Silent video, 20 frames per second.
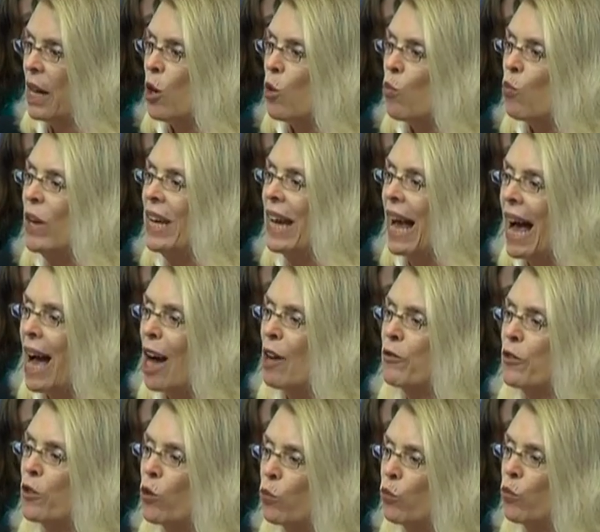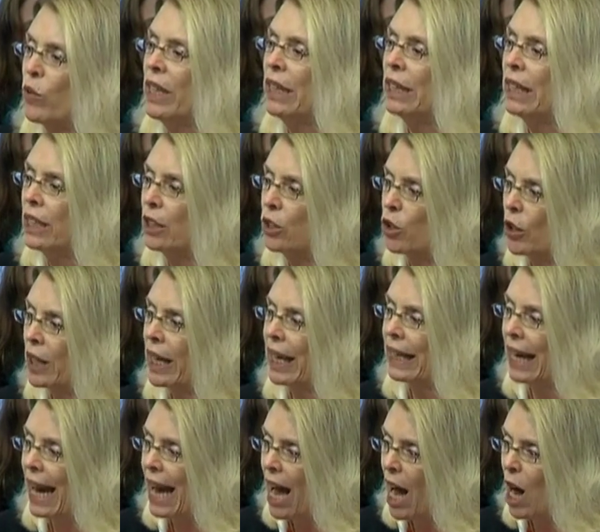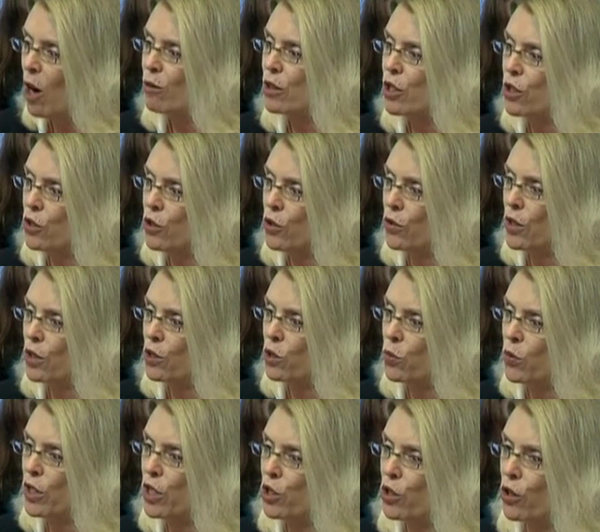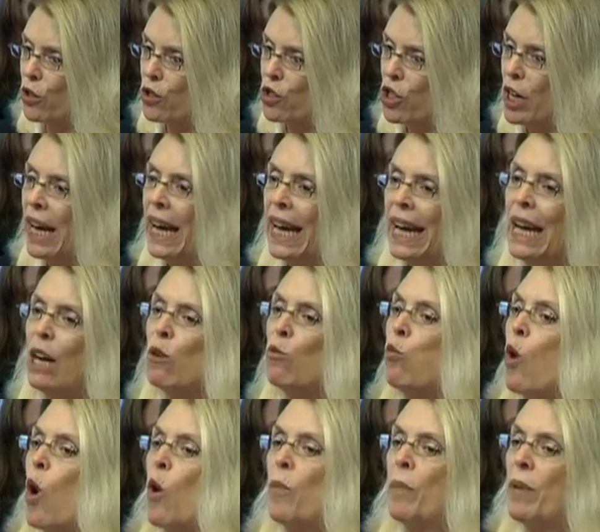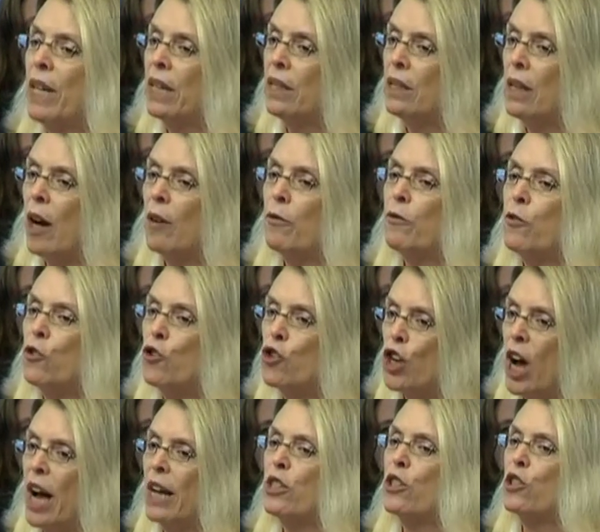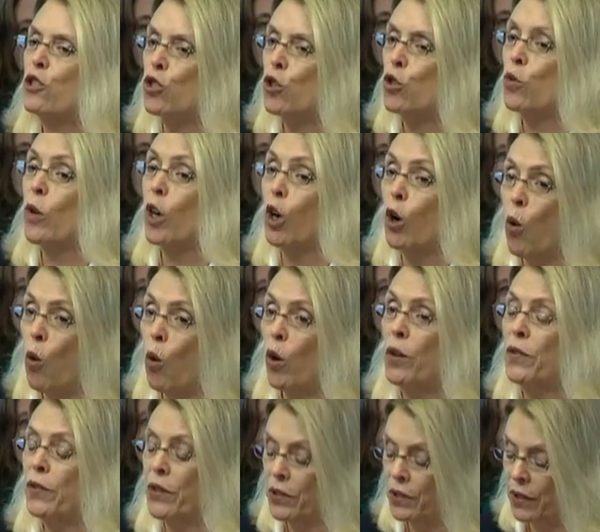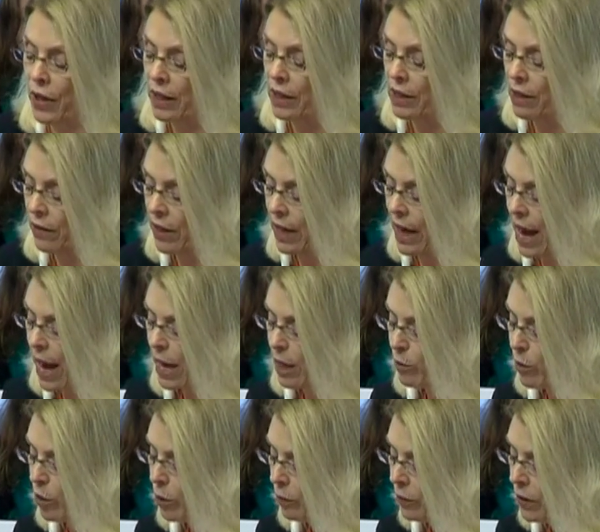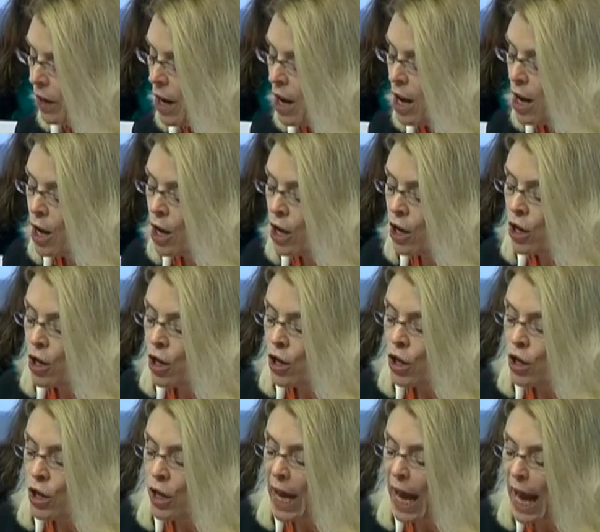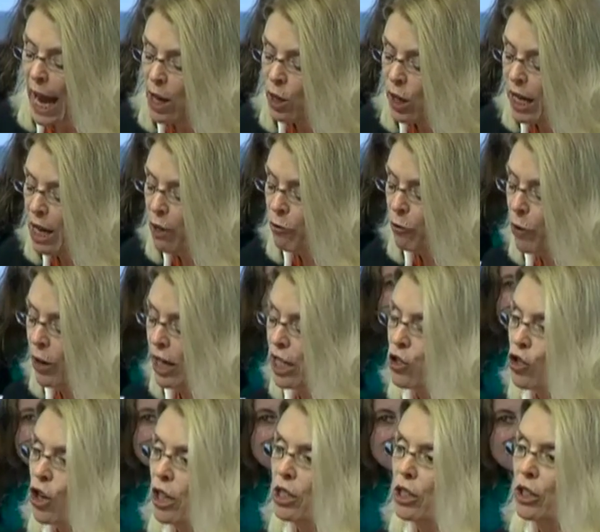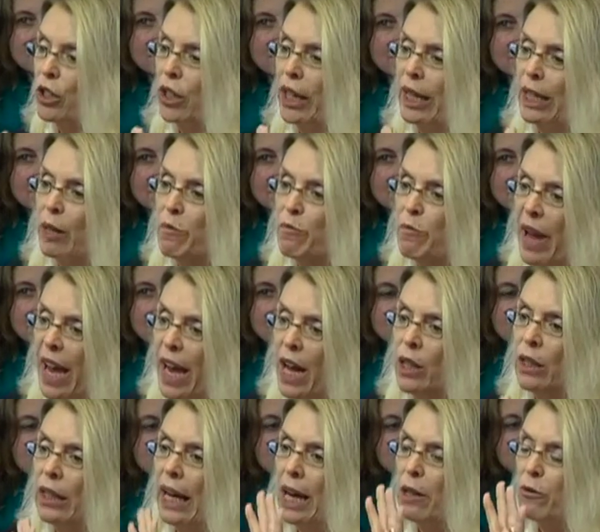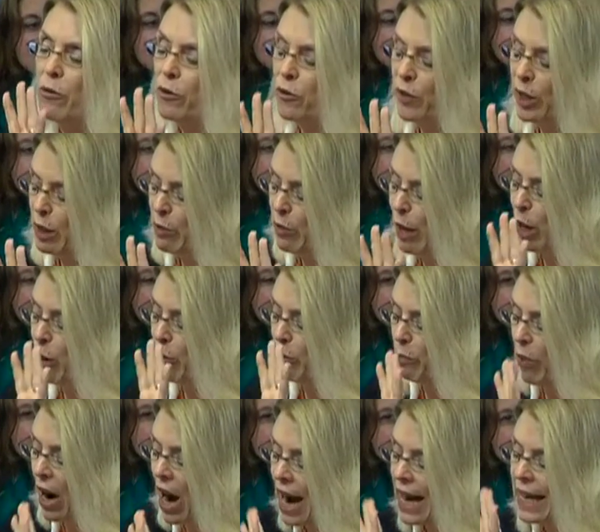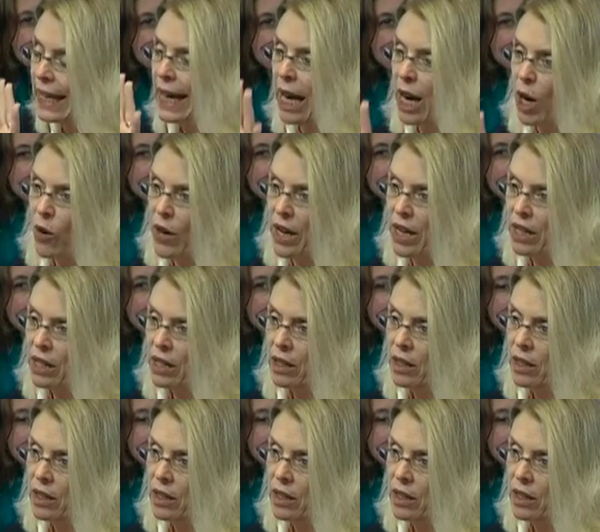We have to really look at how to do this research. It won't be enough just to record the sex of the animal. And if we just look at a male and female binary,